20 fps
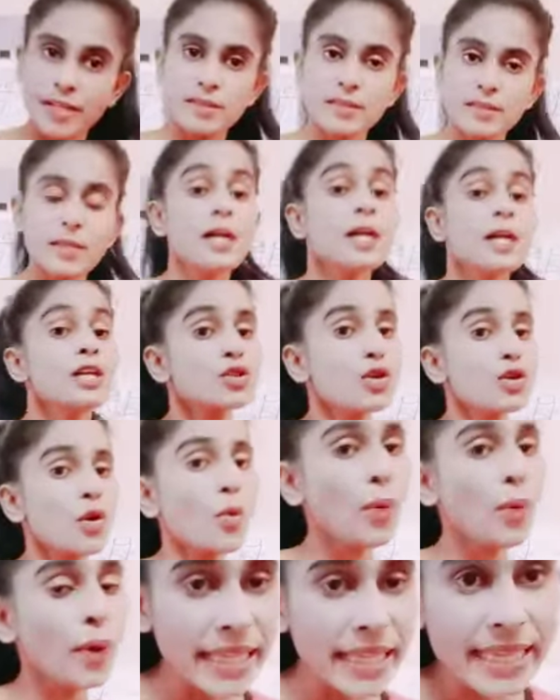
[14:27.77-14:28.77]
So with
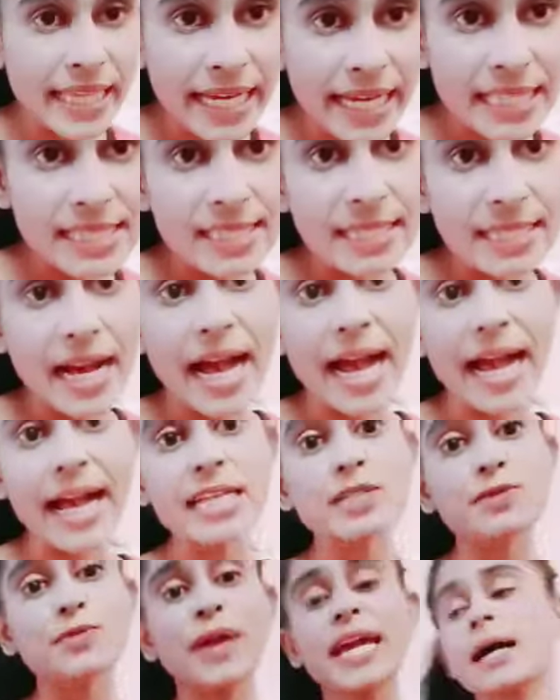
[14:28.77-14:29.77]
this, guys, we
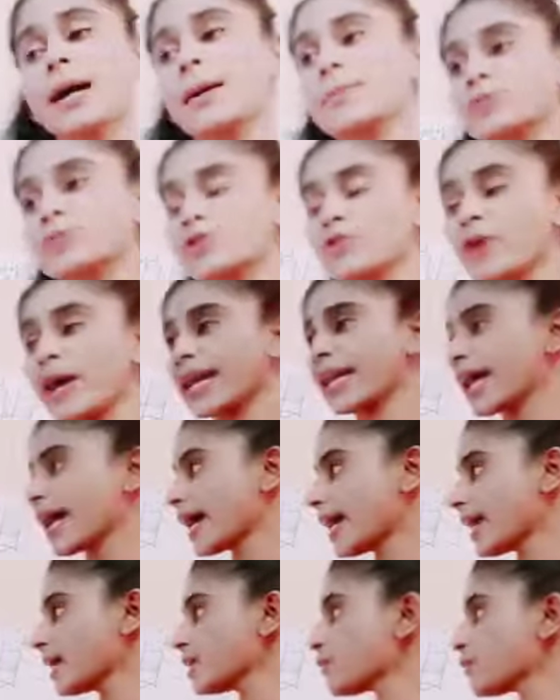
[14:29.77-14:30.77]
come to an end
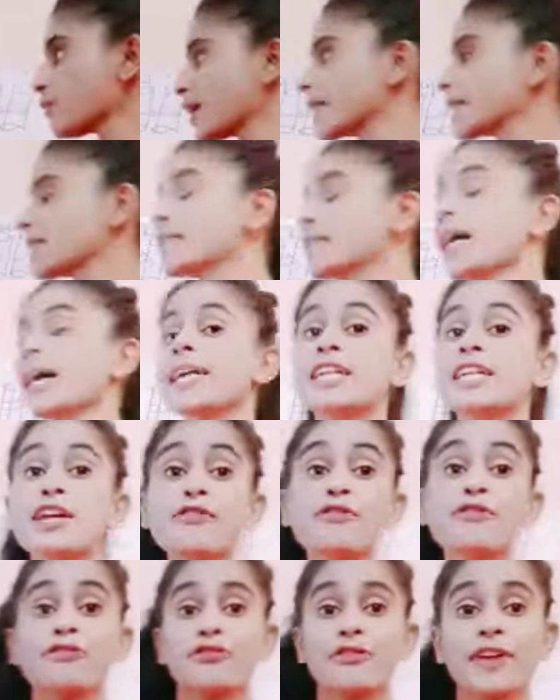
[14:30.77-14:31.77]
with the
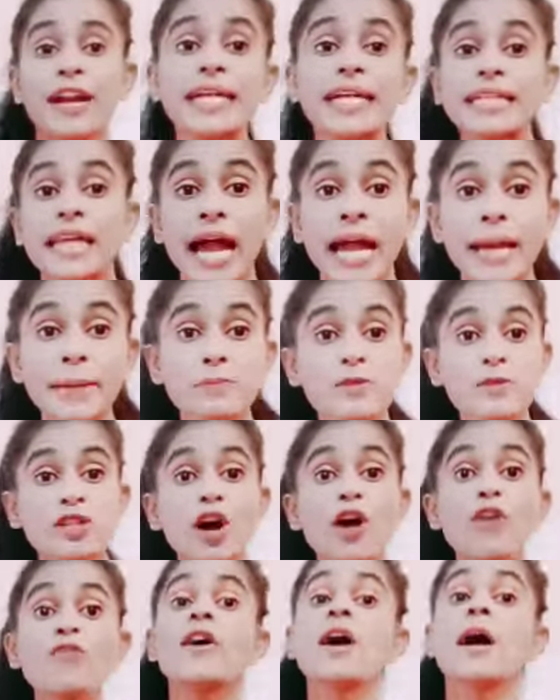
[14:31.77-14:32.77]
different types of
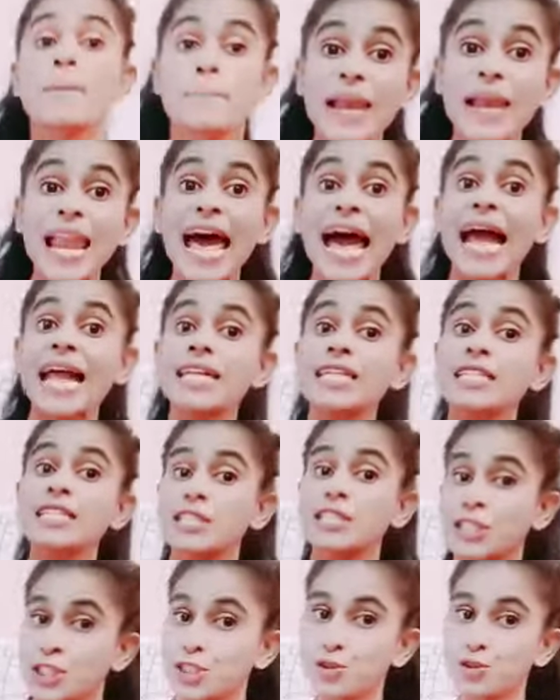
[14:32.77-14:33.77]
plant
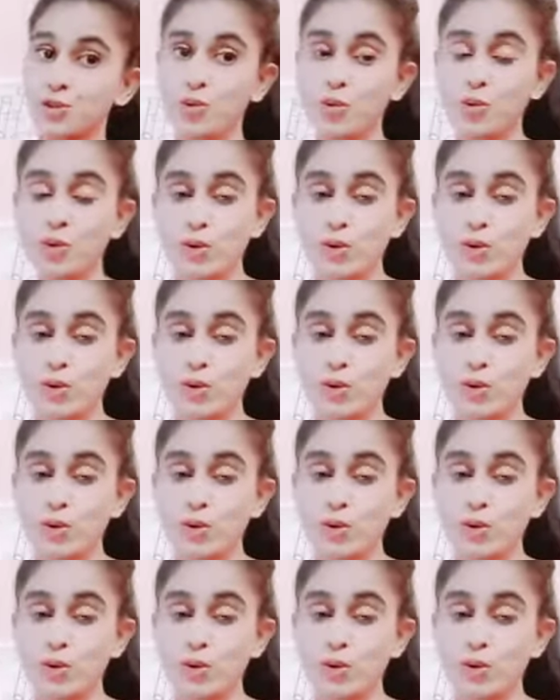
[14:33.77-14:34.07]
tissues.